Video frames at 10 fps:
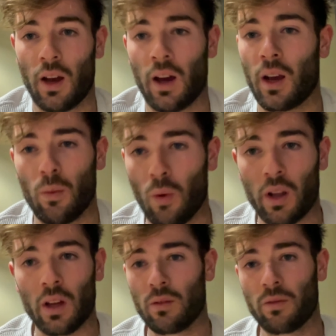and I won
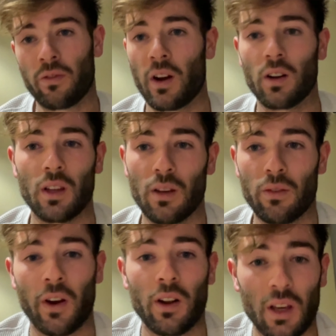it
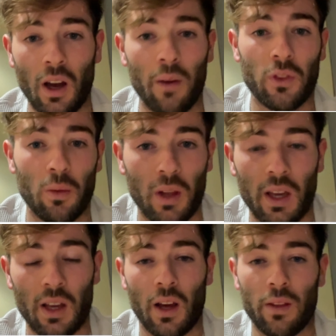fairly
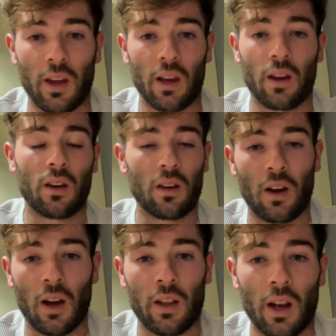comfortably, and I think
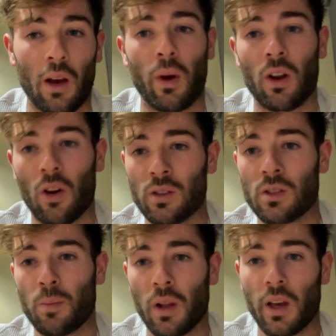and then I went on
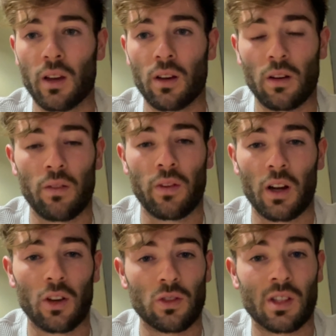to play a
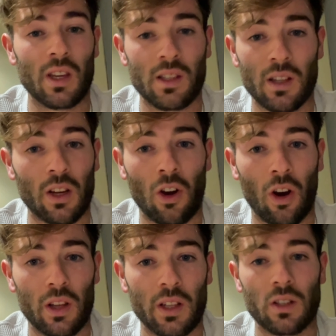very good season in
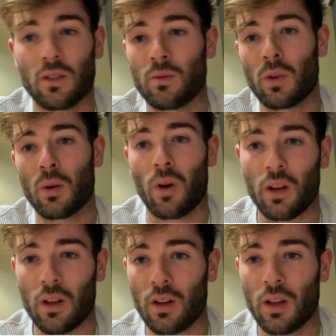college, and we
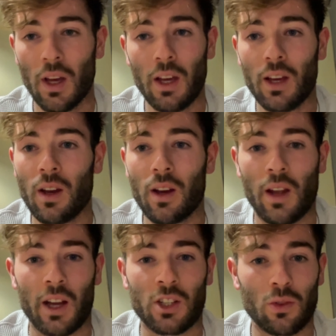won a
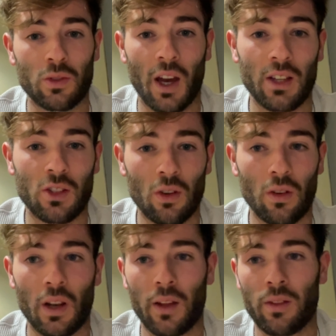national title. And I